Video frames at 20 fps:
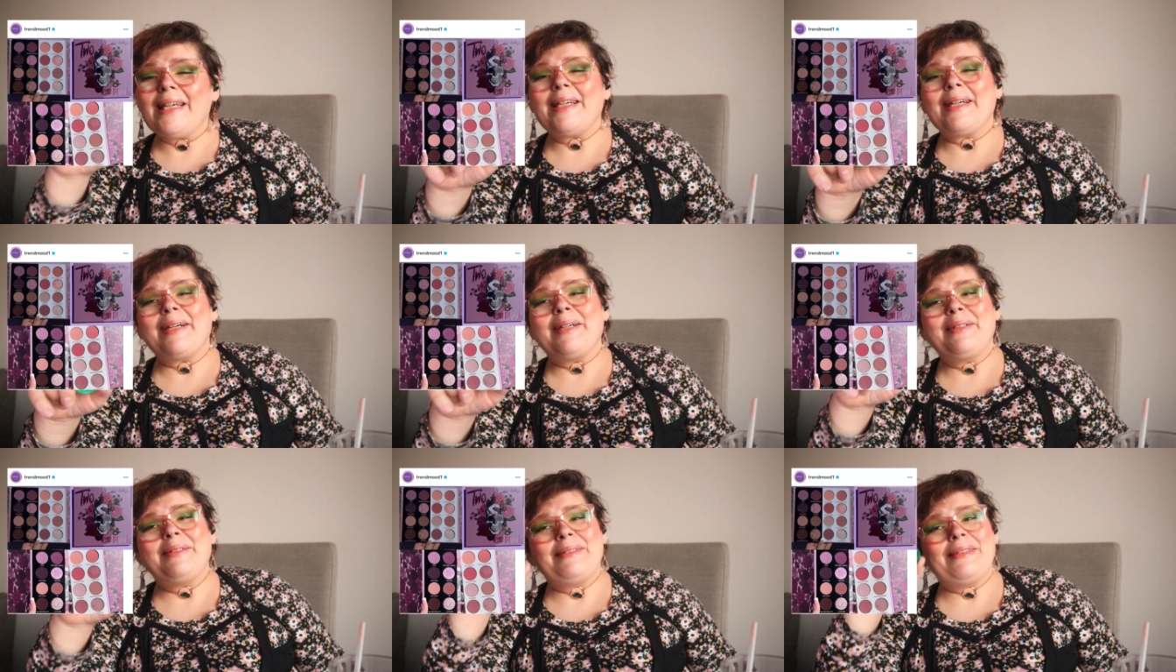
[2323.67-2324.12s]

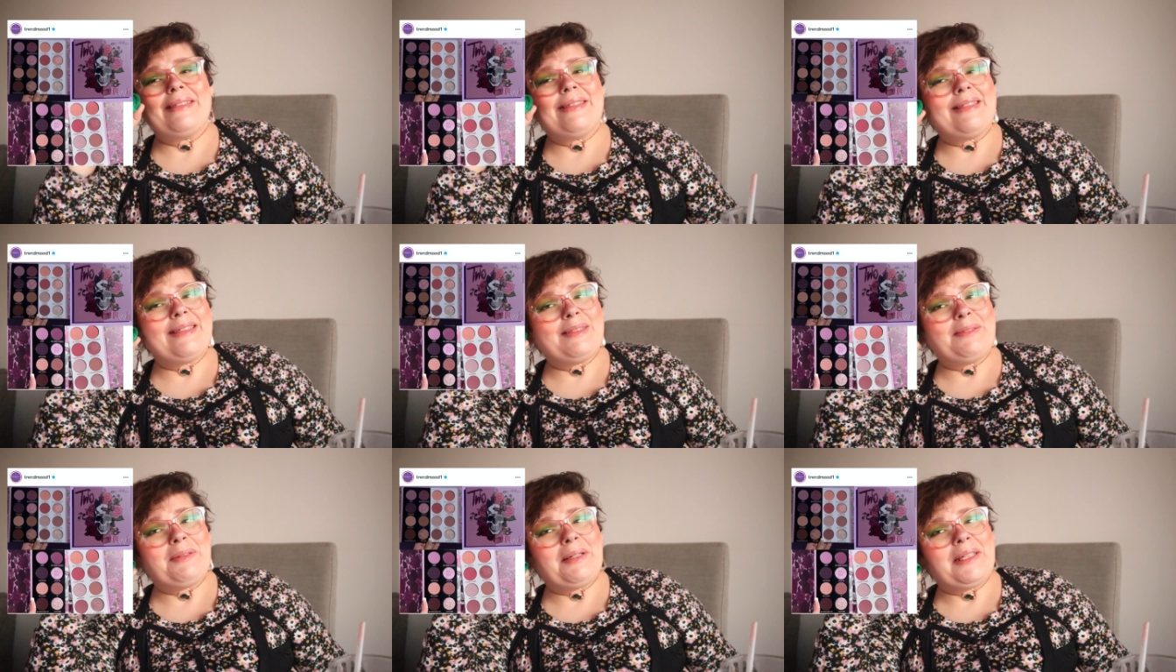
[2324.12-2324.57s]
oh, this
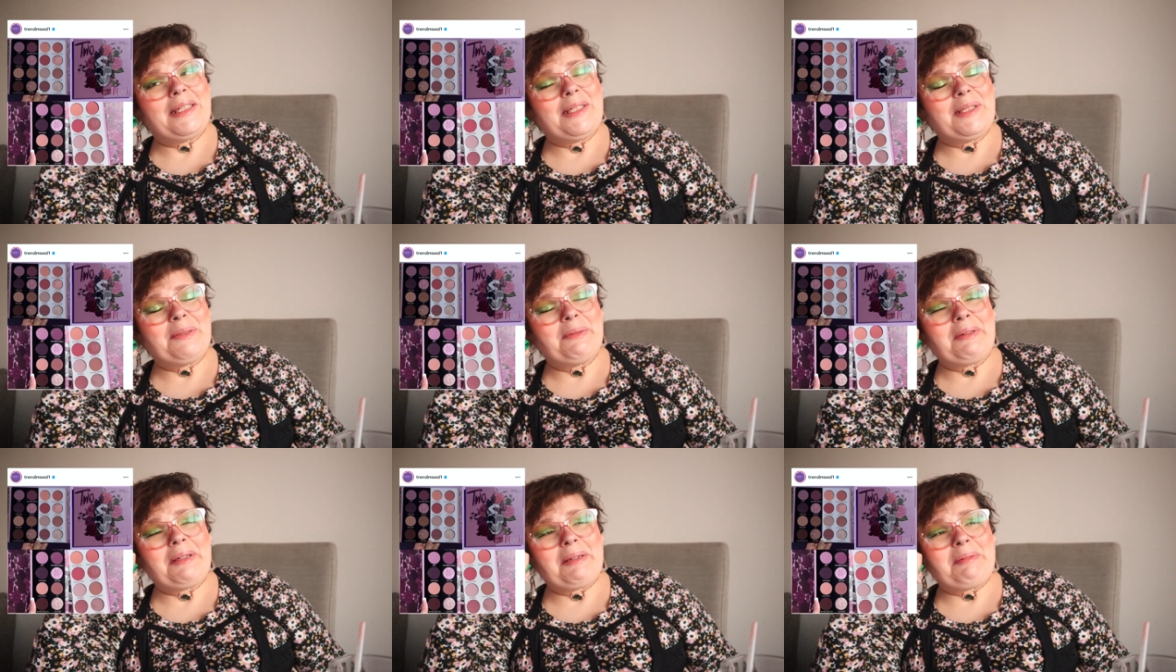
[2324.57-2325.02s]
is why you
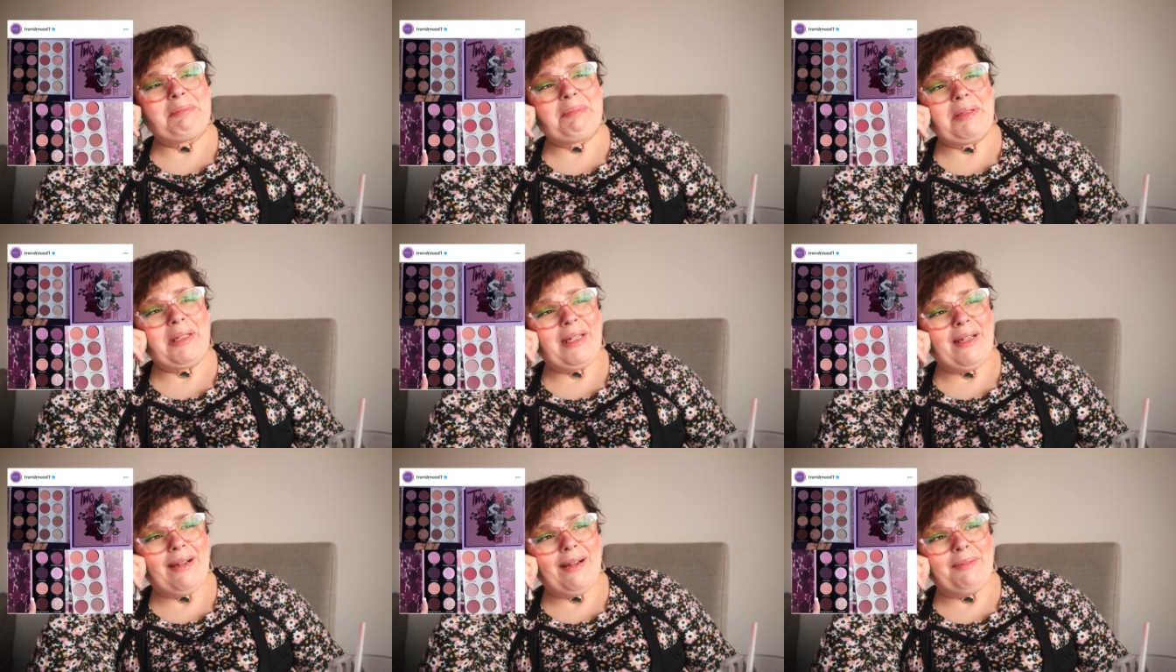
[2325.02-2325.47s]
don't get P
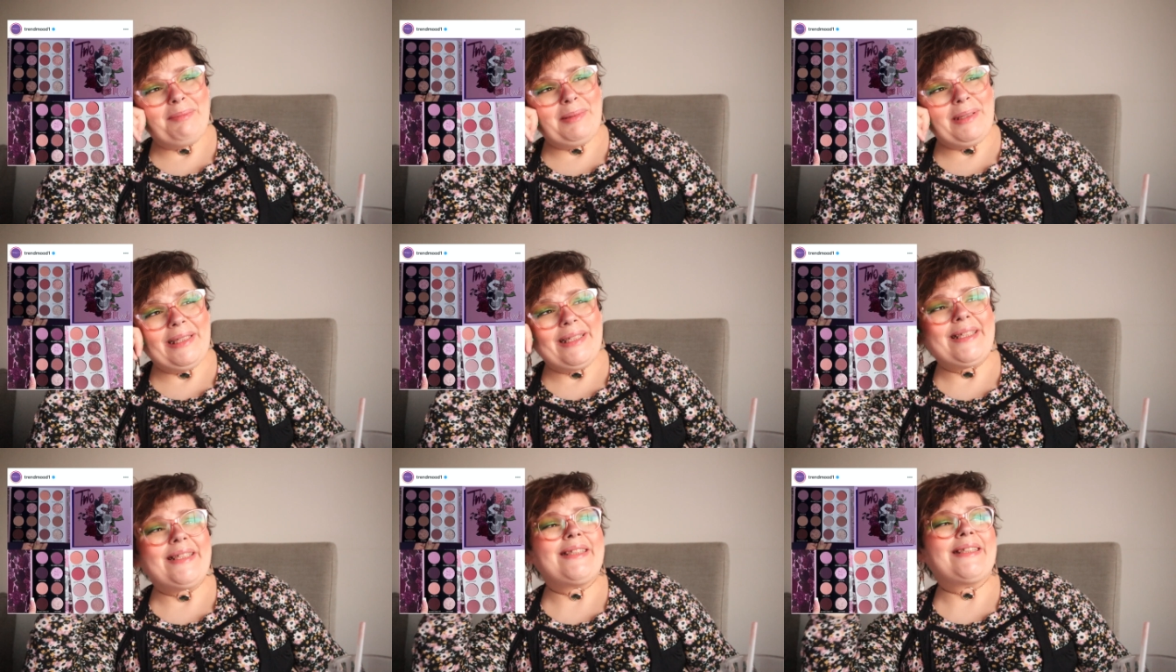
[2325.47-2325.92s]
R, bitch,